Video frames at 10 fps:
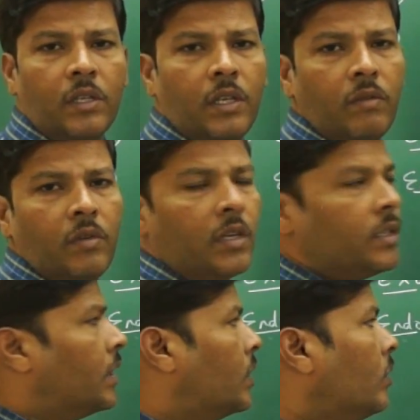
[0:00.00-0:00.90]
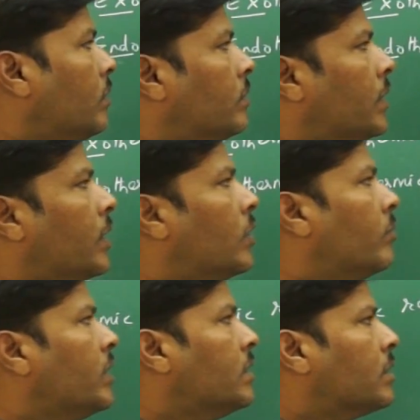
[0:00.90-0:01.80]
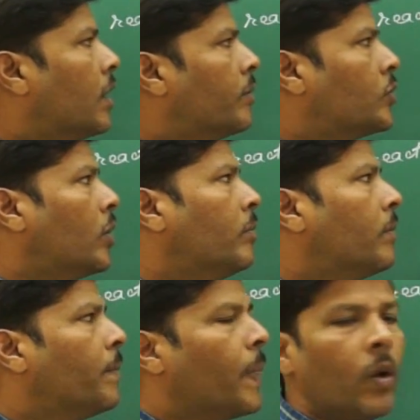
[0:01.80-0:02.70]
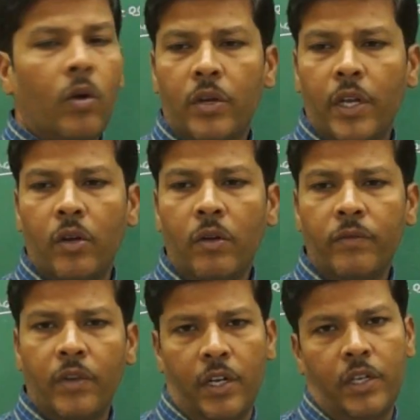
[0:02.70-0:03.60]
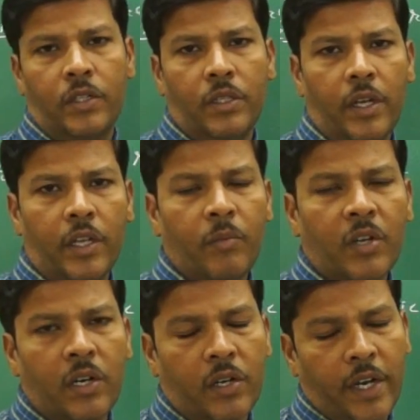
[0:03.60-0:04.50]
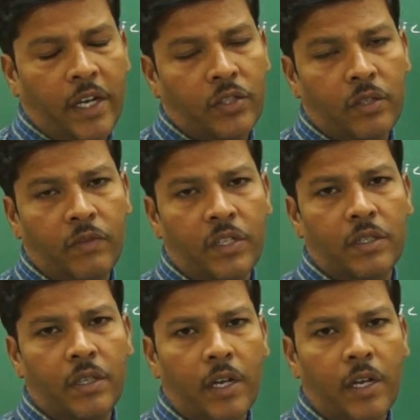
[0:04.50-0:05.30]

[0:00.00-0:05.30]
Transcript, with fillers: the key word is endo. Endo means absorb or gain of energy. A chemical reaction which is